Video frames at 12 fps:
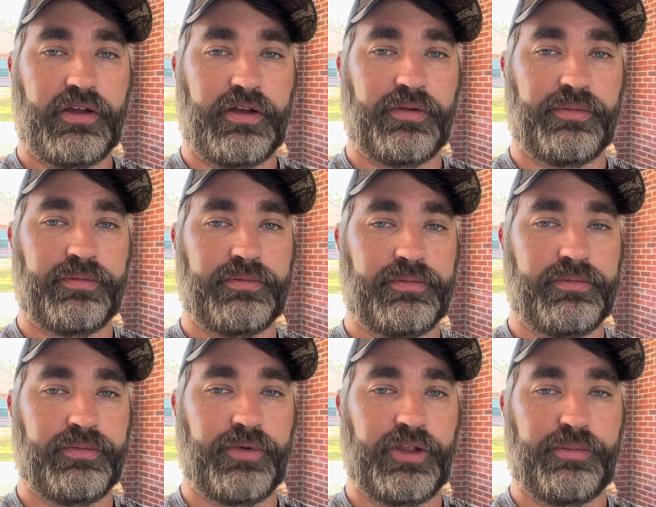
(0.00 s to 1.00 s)
Um,
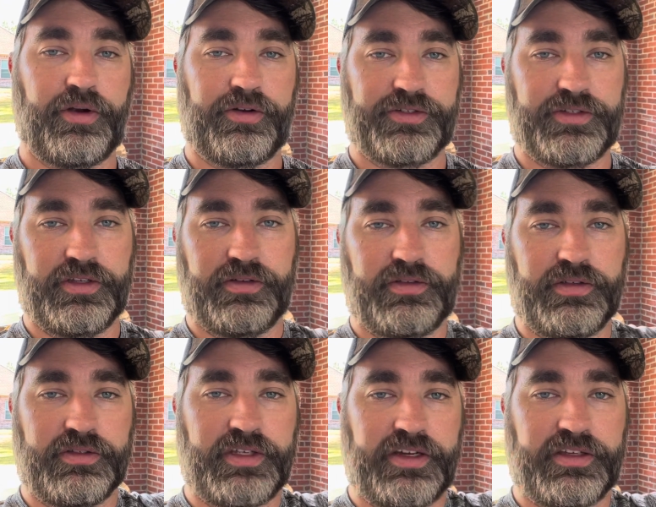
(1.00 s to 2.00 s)
really purchased it to
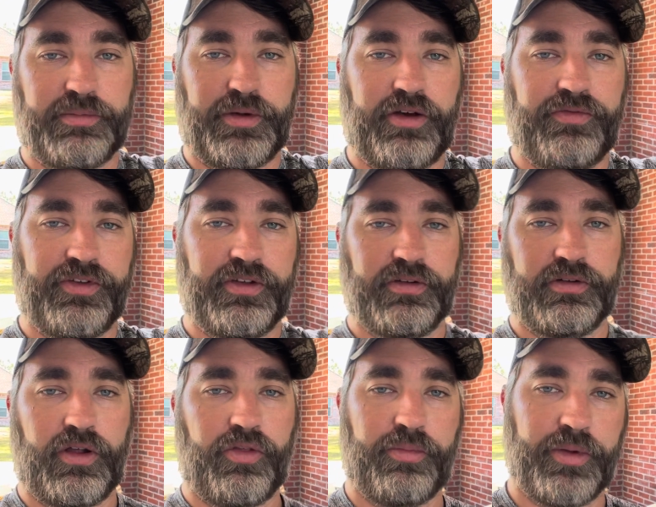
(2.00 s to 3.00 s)
take to the ball field,
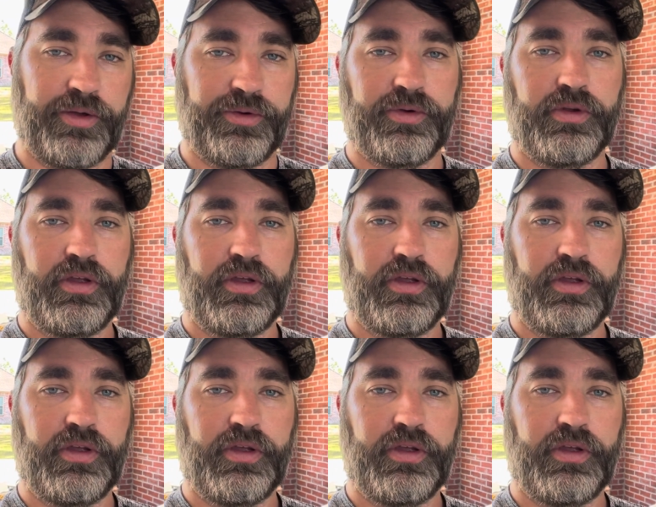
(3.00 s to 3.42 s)
on the boat.